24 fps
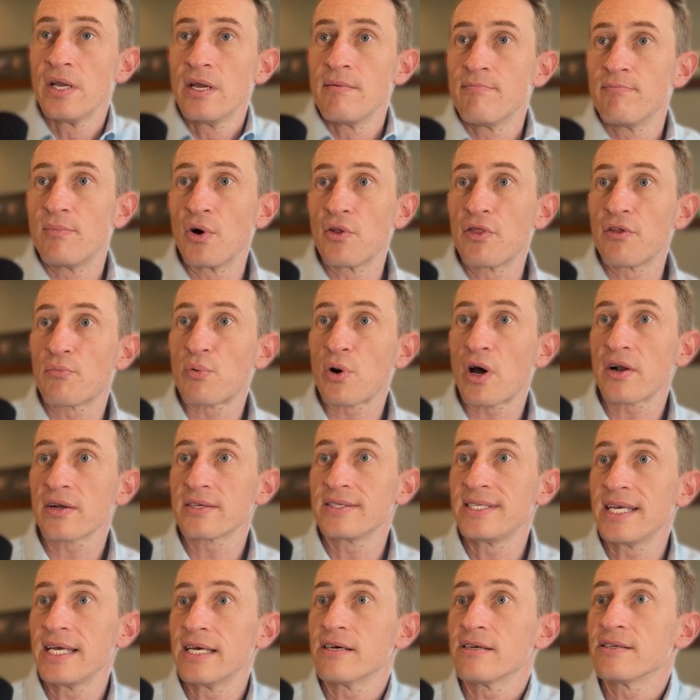Both the product
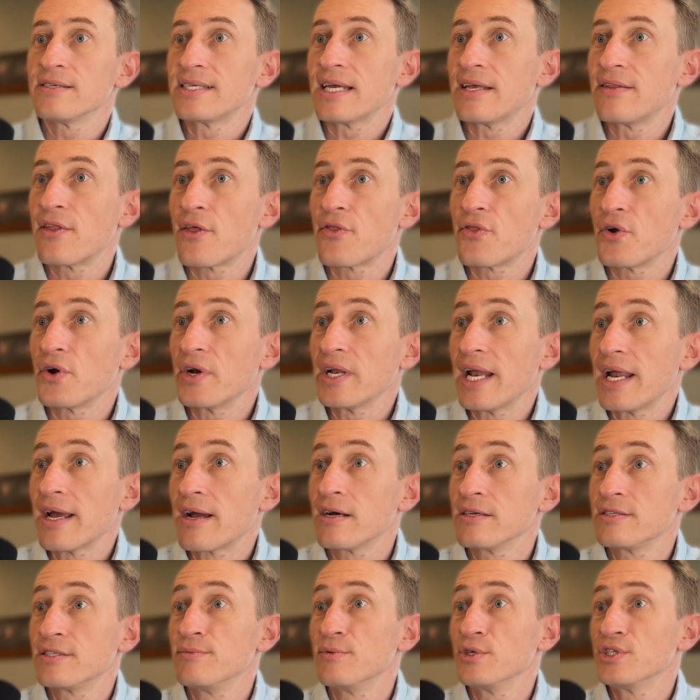sales and the 30-day
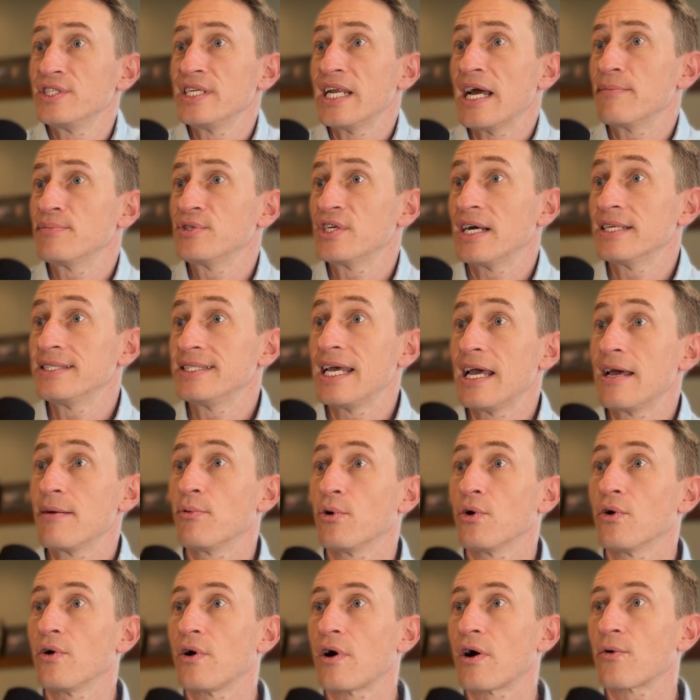customer snapshot
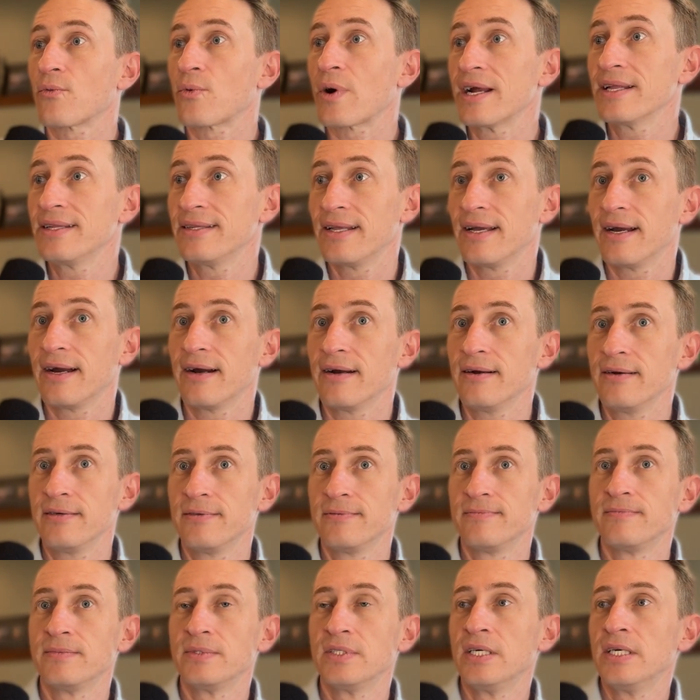table are right
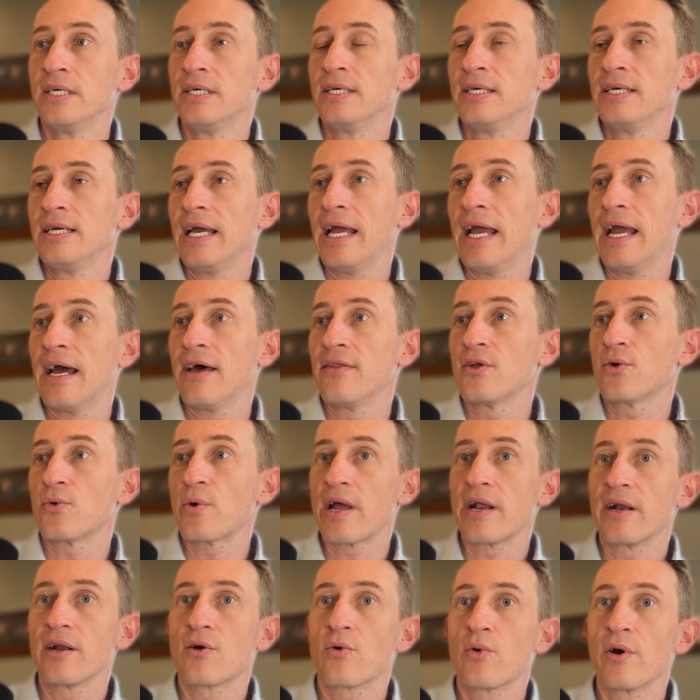there, and they're
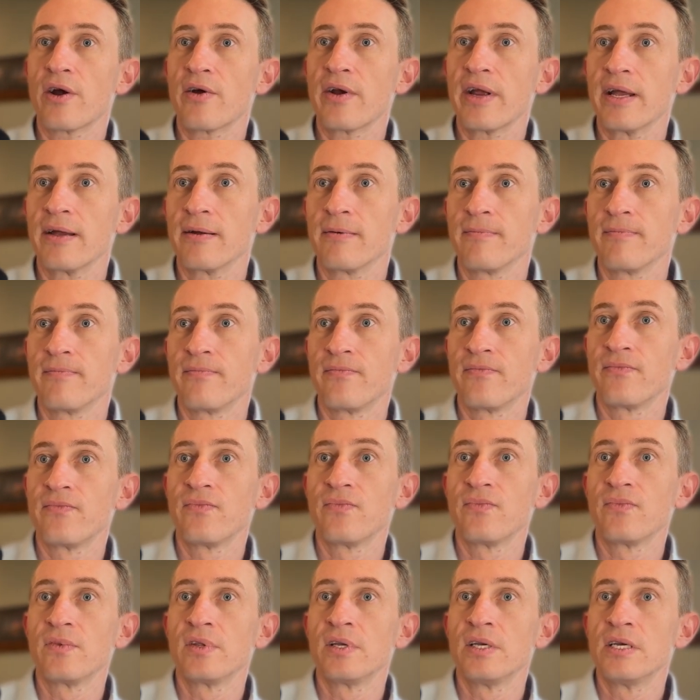ready to query.
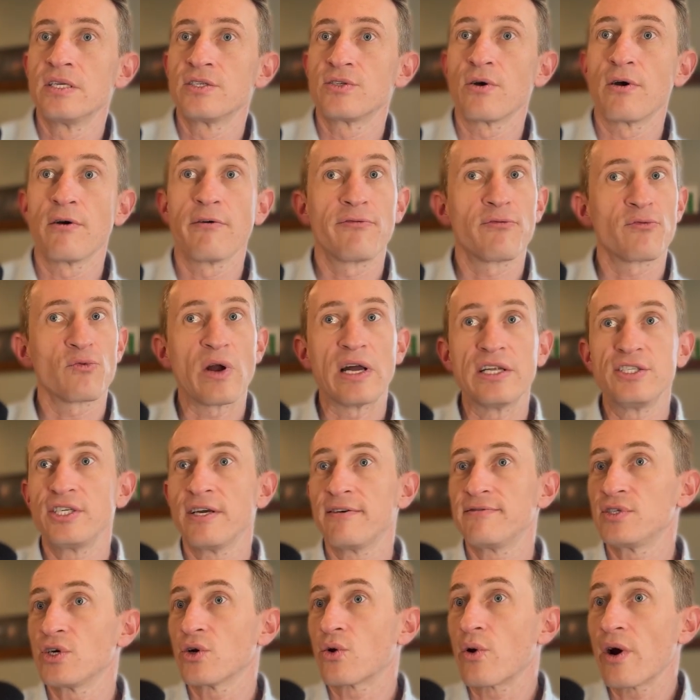So if
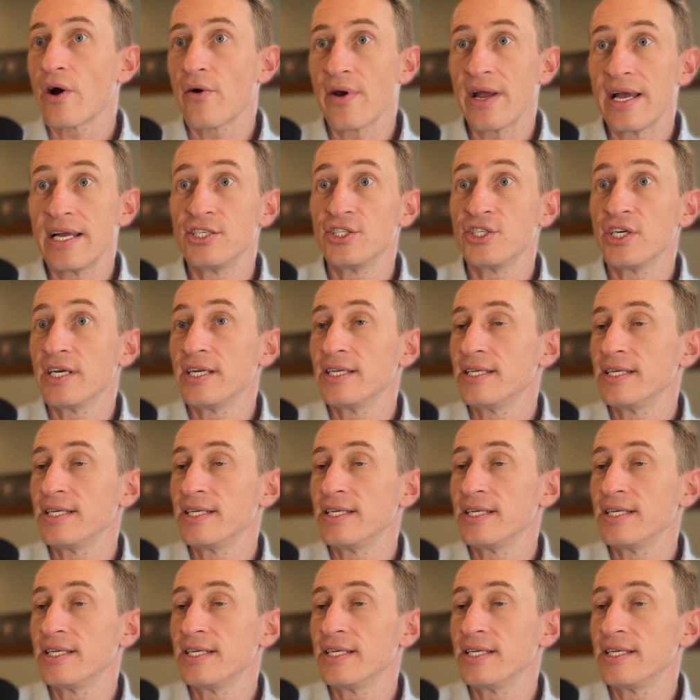Redshift's your query engine